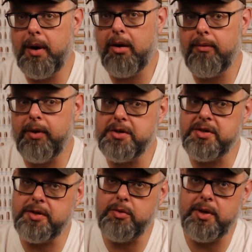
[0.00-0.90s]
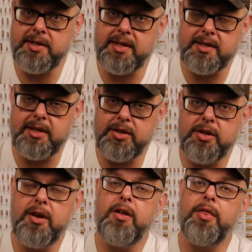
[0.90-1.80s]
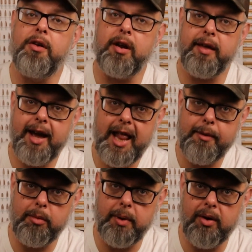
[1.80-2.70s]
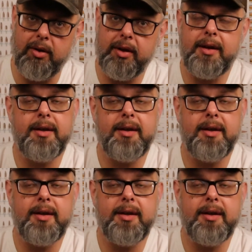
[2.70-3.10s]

barrel versus a 26-inch 30 caliber barrel,